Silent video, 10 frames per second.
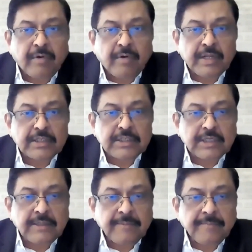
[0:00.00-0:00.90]

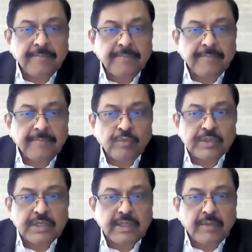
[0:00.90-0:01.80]
Foundation, if you
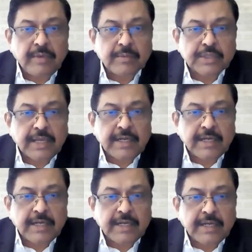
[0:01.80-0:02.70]
visit the
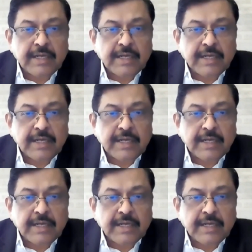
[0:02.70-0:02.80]
website,